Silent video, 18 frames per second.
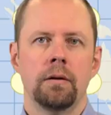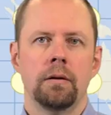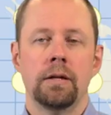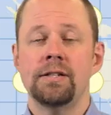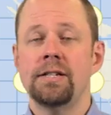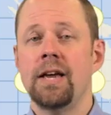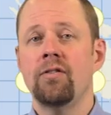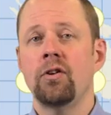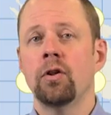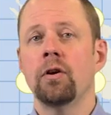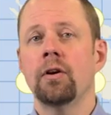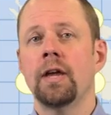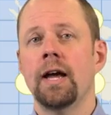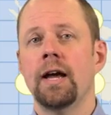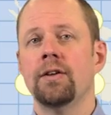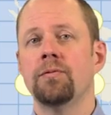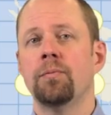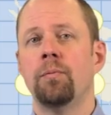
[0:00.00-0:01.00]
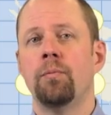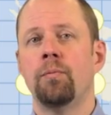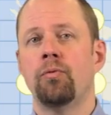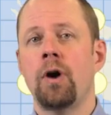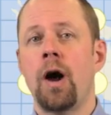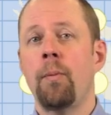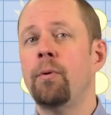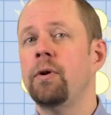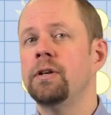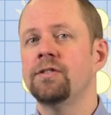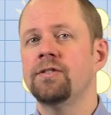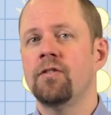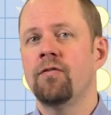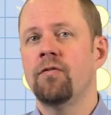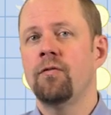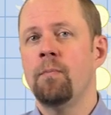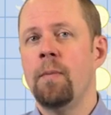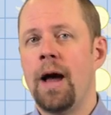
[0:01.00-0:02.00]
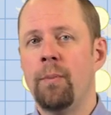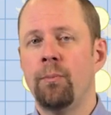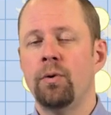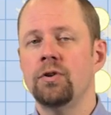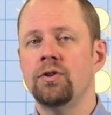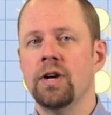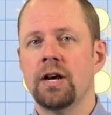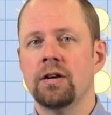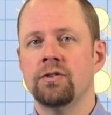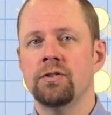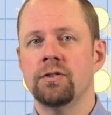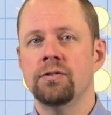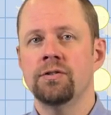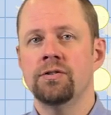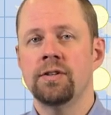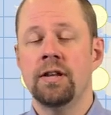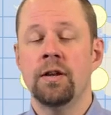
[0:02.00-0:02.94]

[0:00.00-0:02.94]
Let's have a look at properties of map projections,